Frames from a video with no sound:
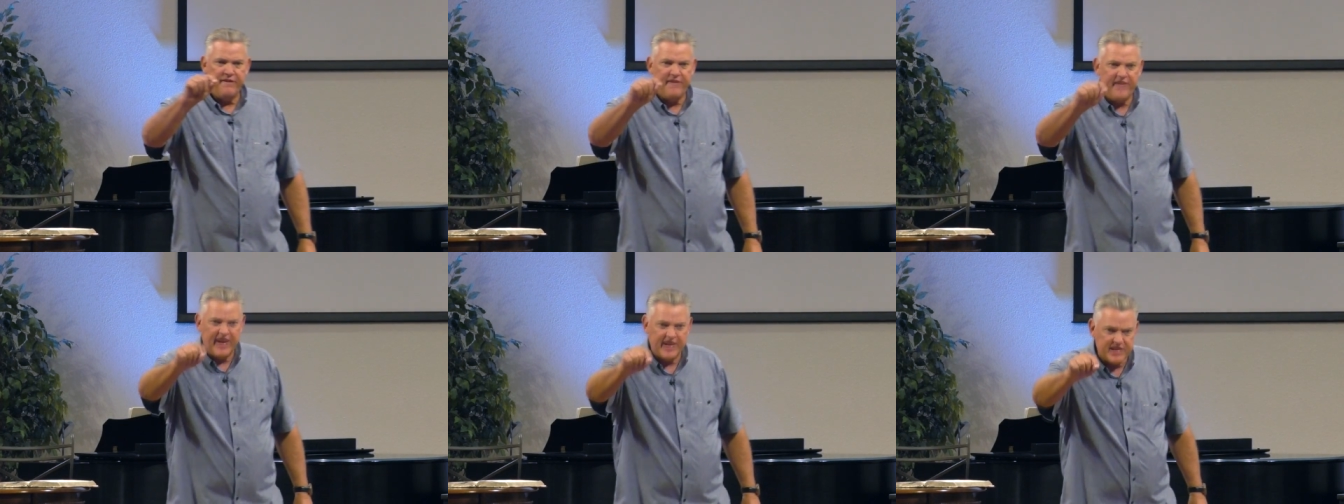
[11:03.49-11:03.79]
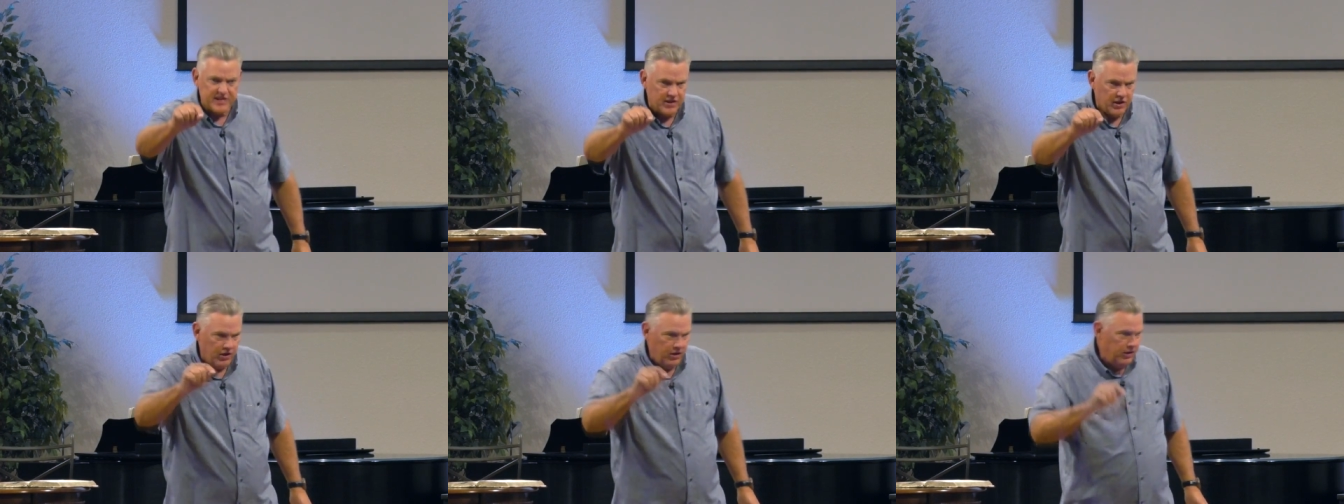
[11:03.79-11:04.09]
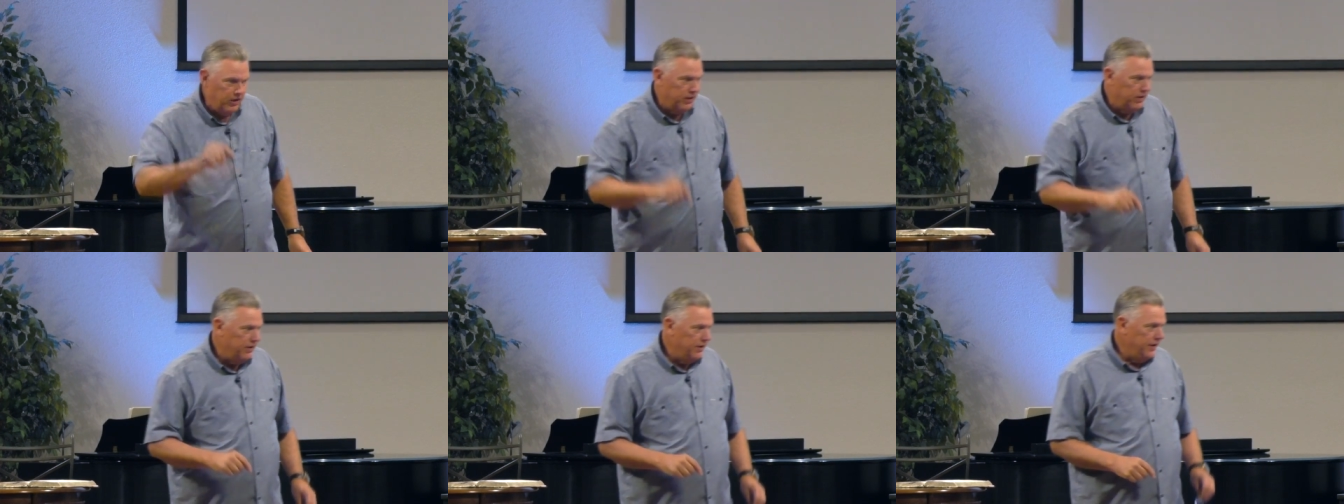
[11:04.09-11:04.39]

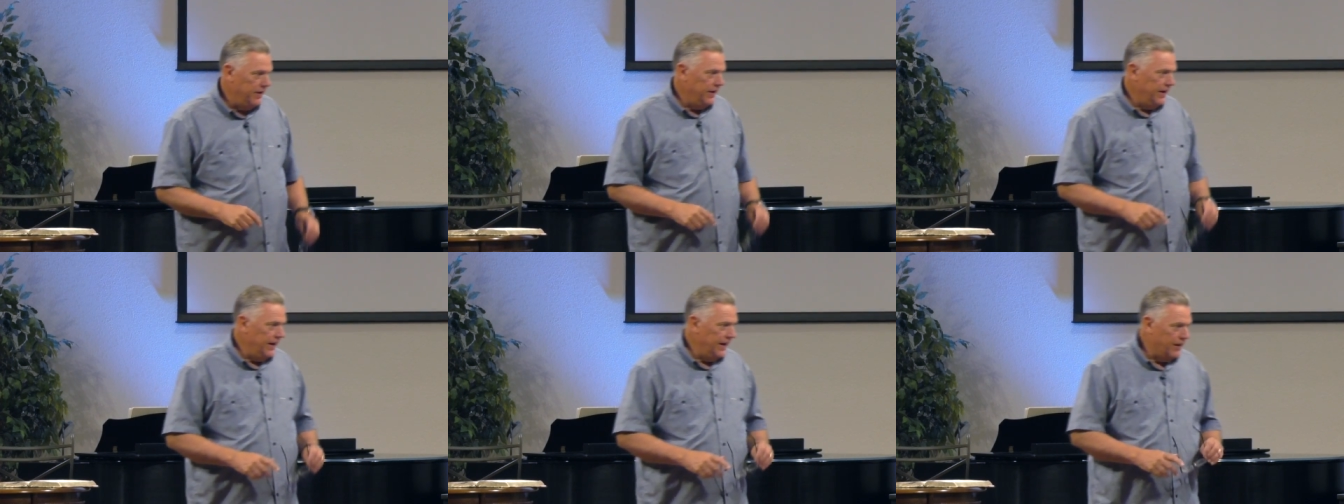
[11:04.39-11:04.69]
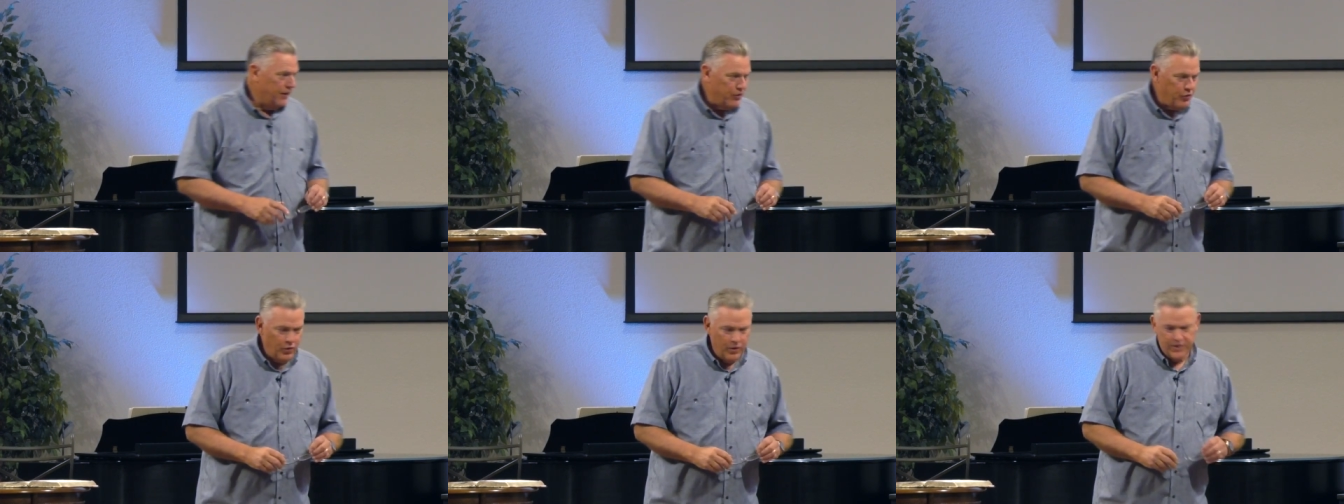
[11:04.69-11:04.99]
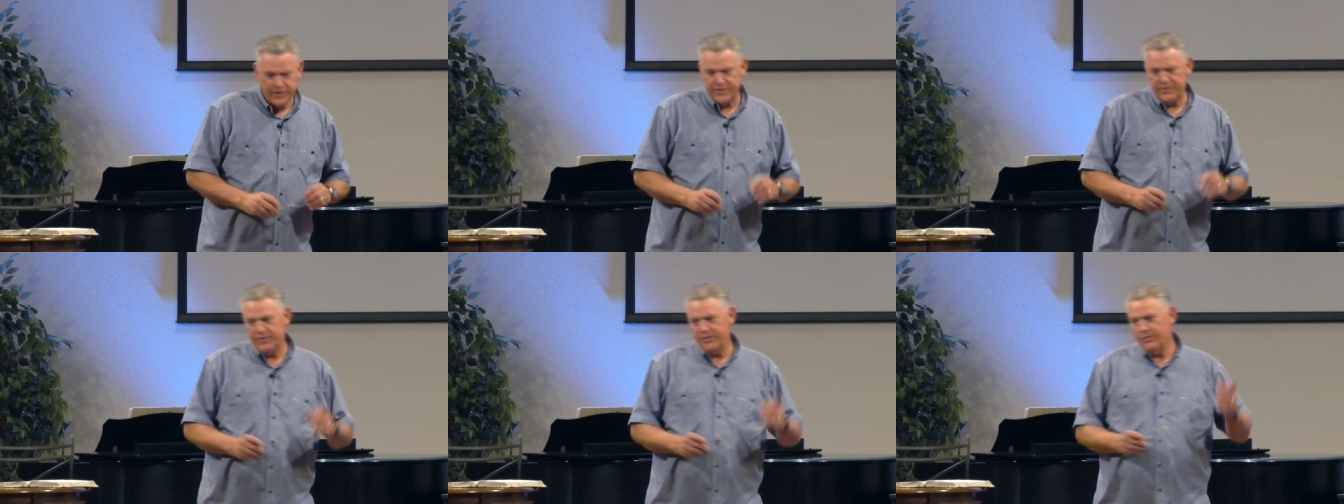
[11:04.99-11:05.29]
vessel. And of
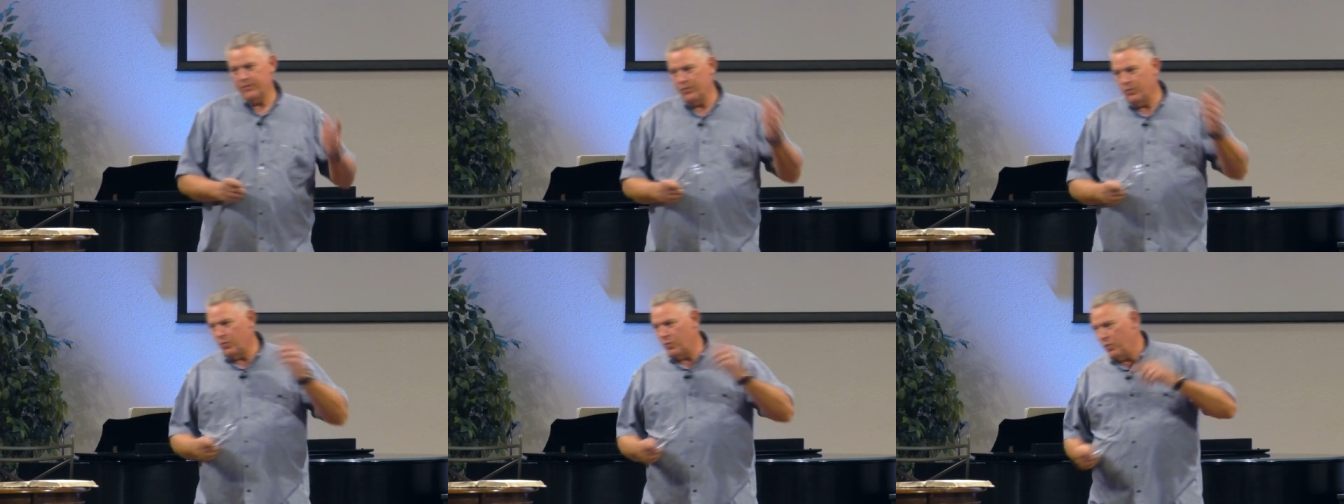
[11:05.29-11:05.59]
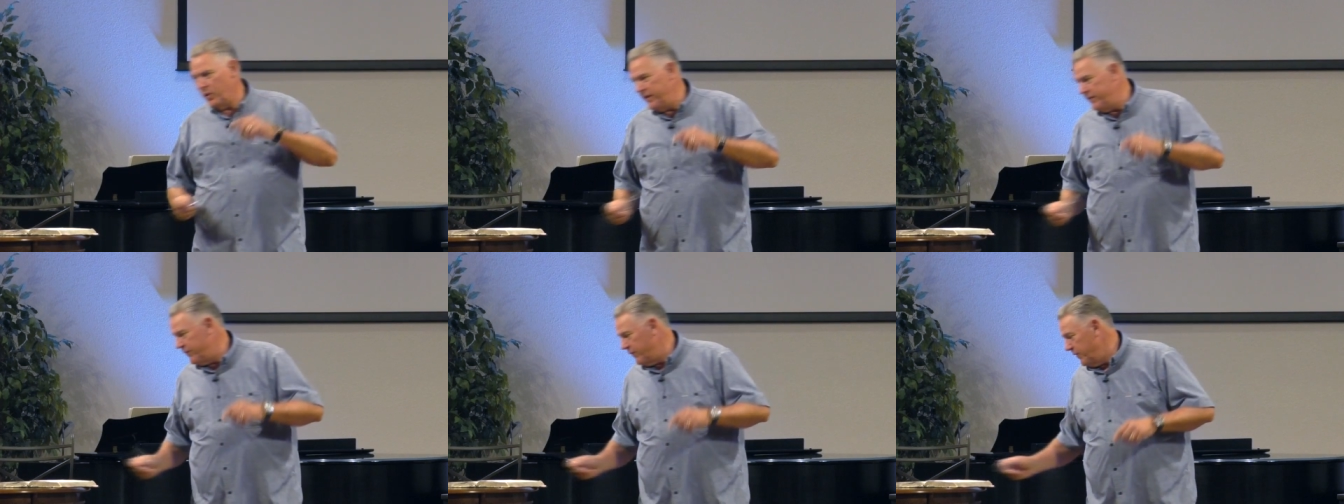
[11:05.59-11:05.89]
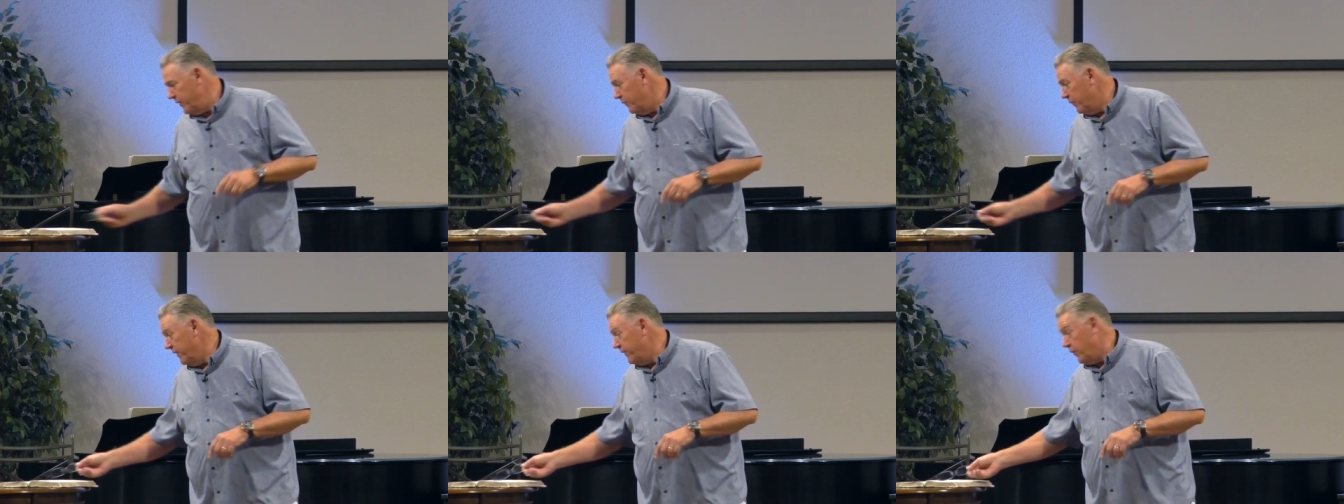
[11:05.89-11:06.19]
course, we've,
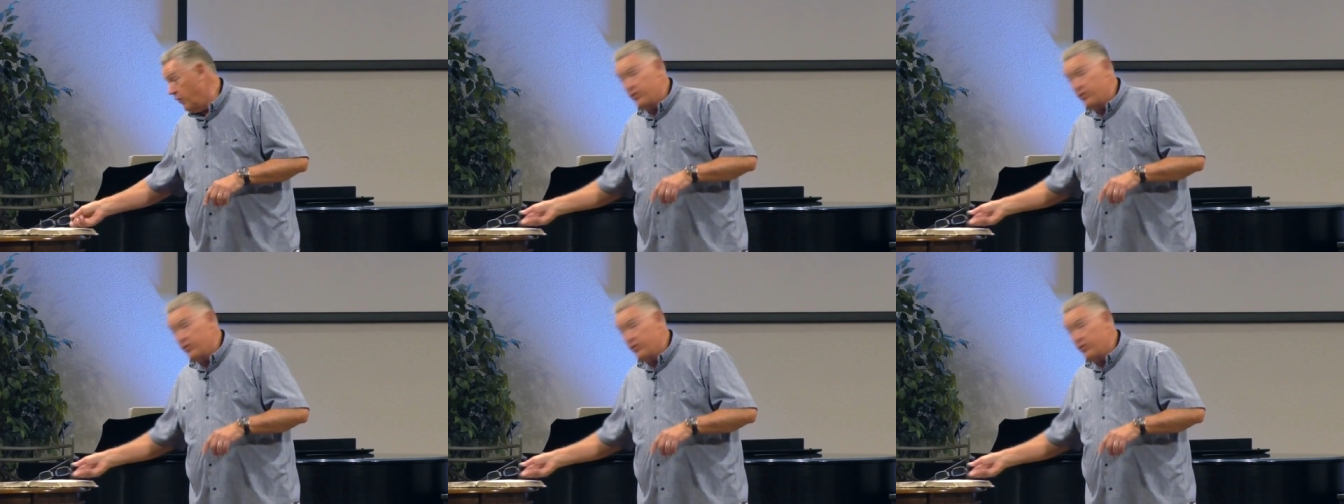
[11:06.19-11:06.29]
we've